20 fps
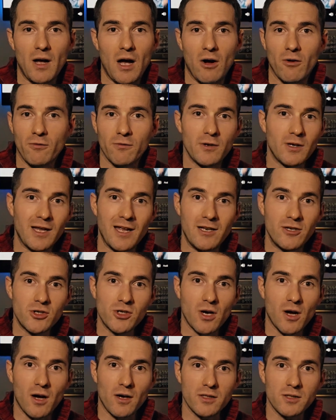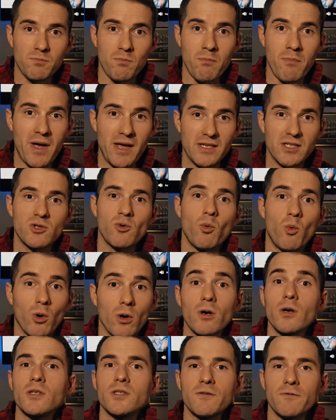Alfred Hitchcock's best
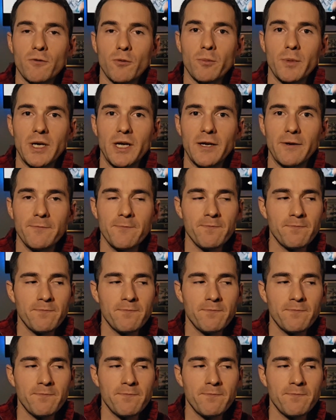works for me.